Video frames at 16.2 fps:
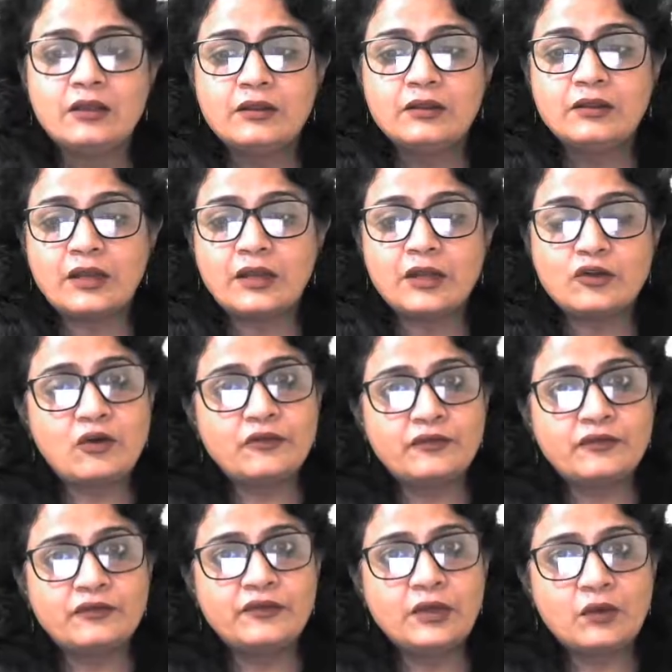the
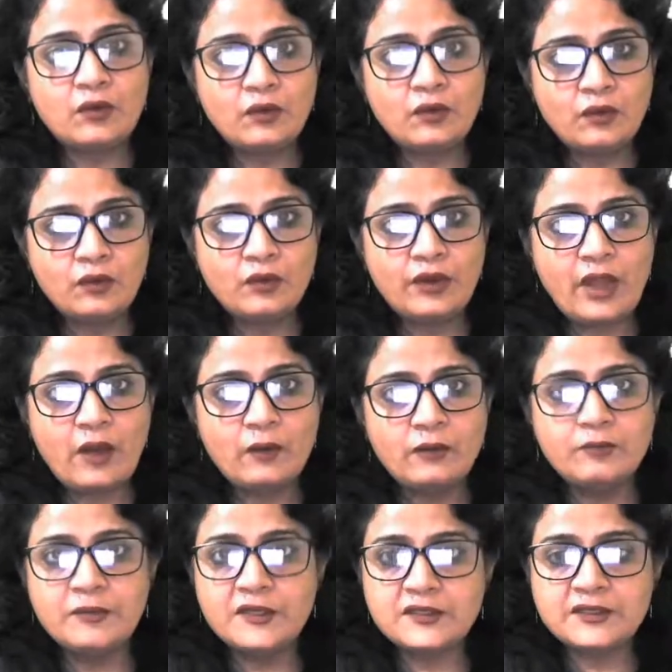cutoff will go
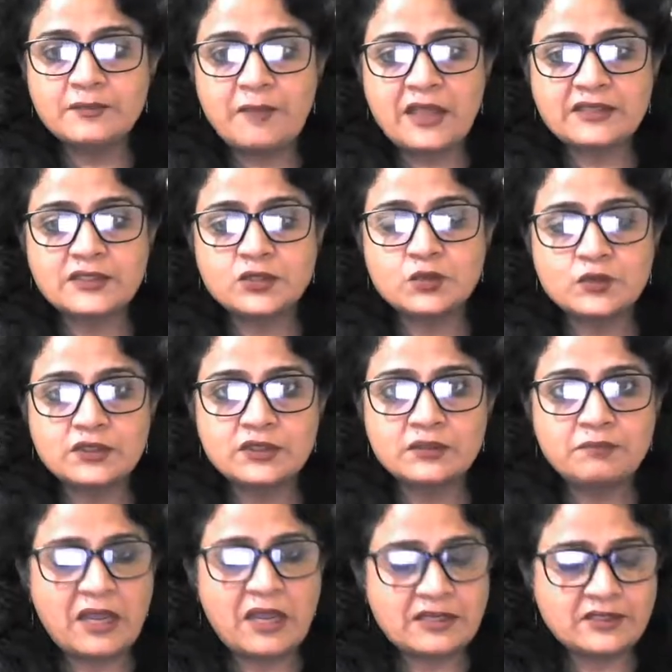down because the
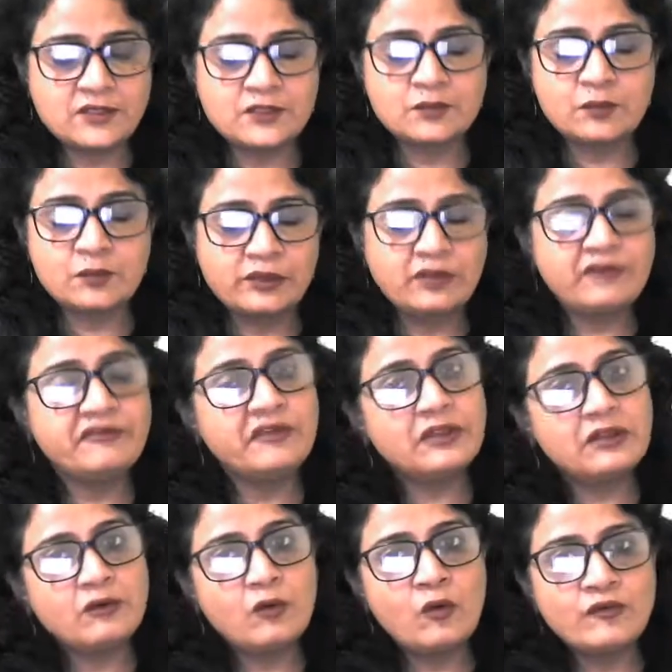passages were tough and
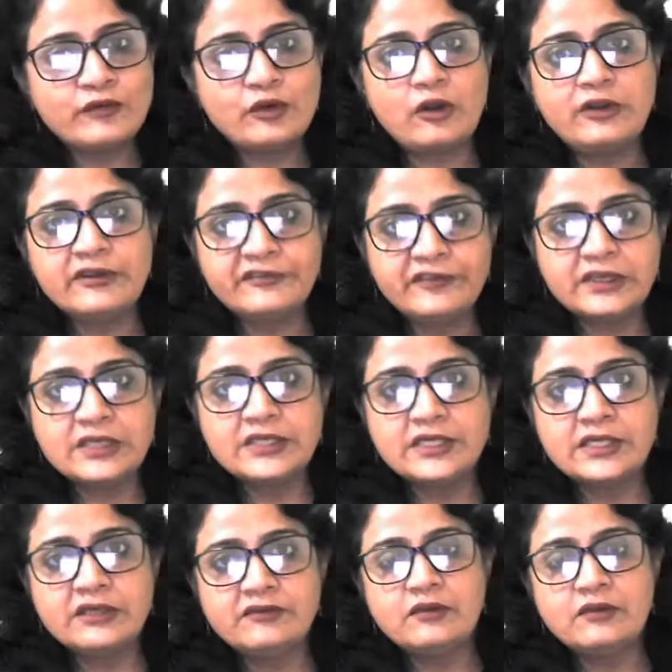the overall difficulty
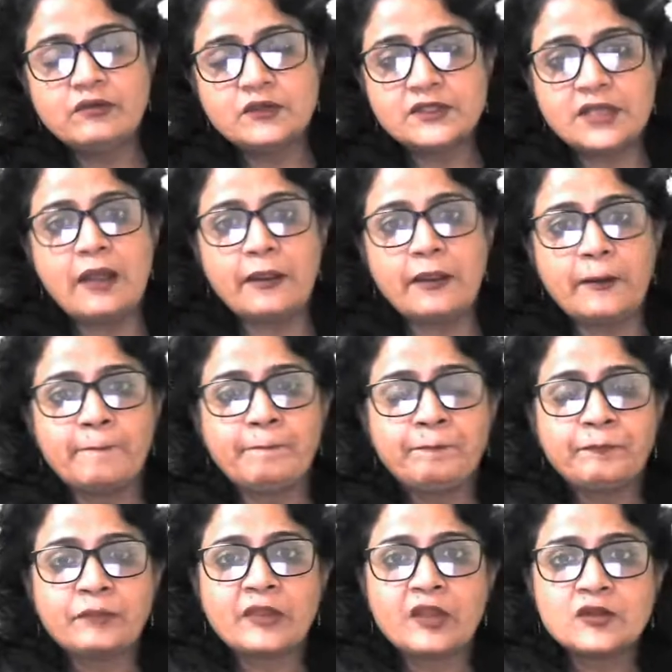level was higher.
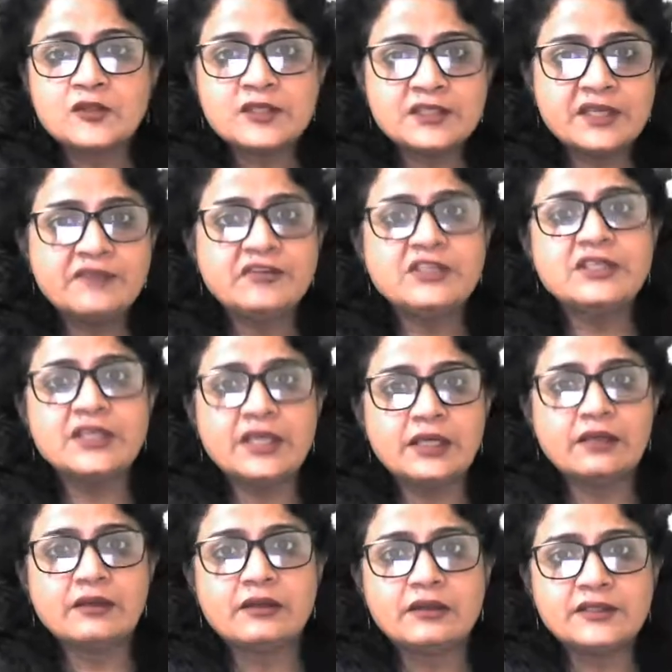So
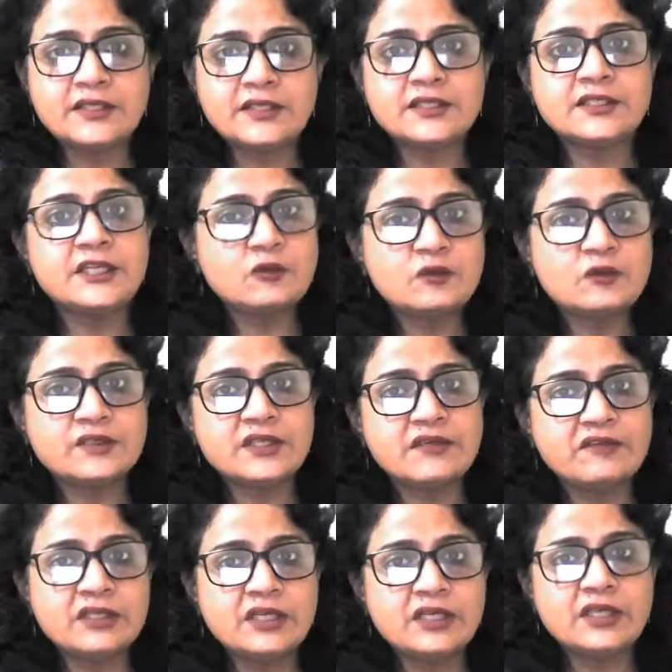16 to
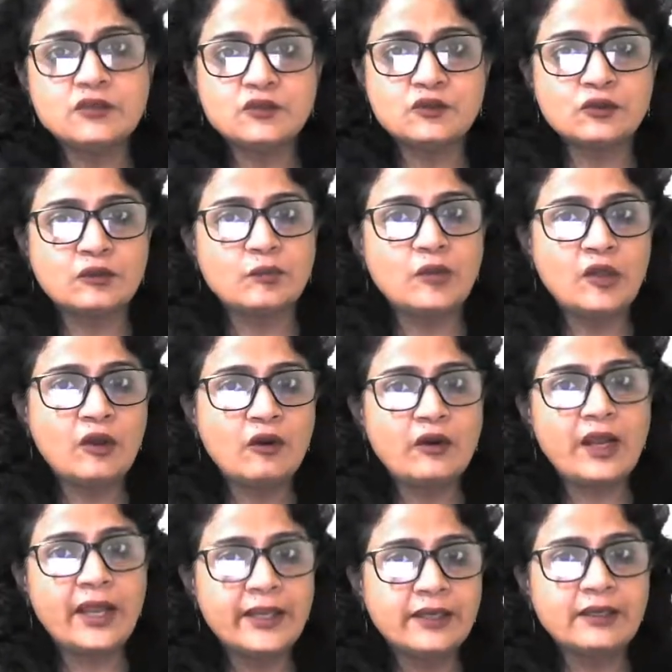17 should be
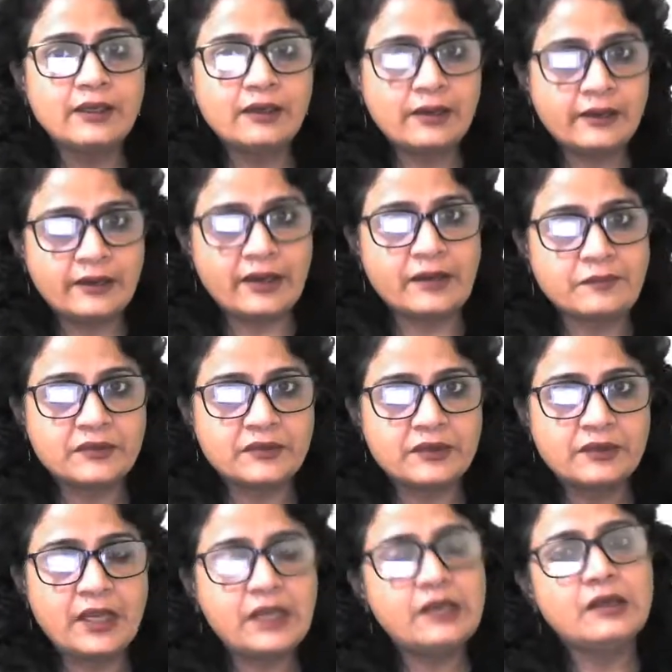your ideal attempt
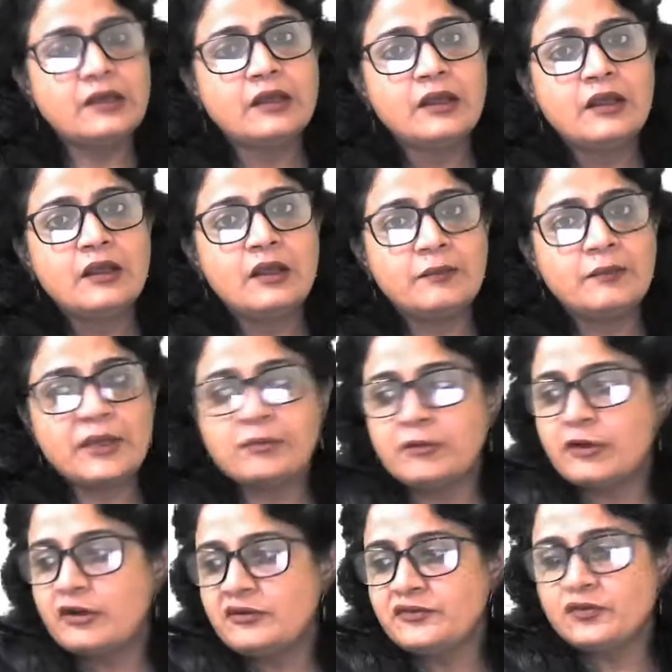in a paper
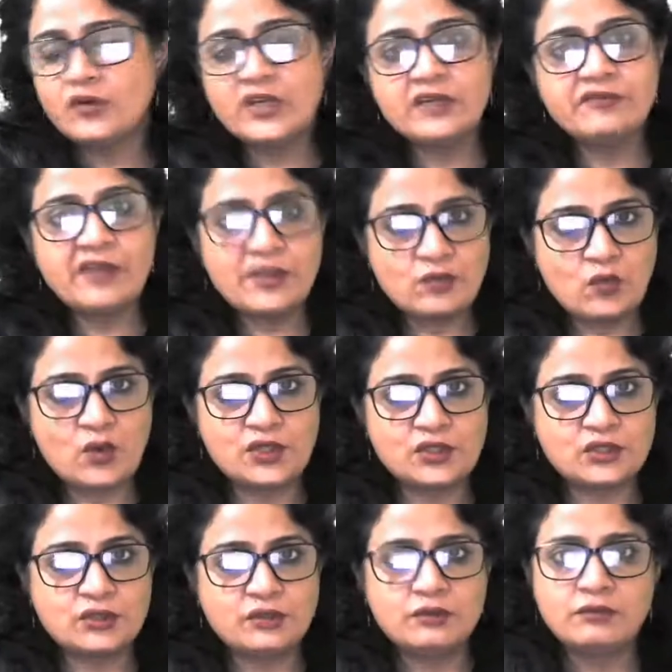of 25
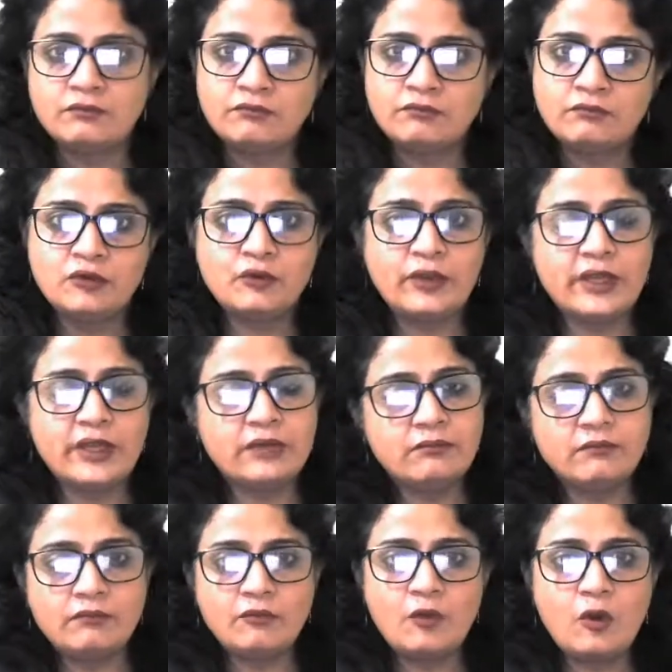questions. You
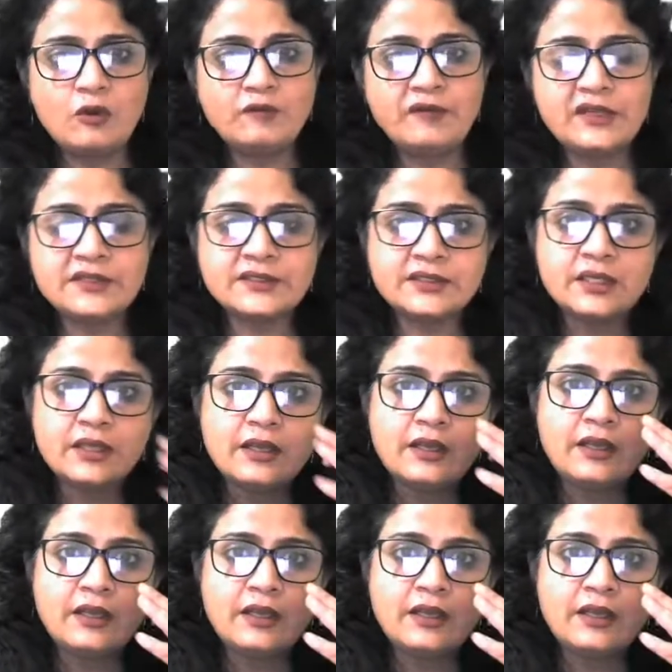can always,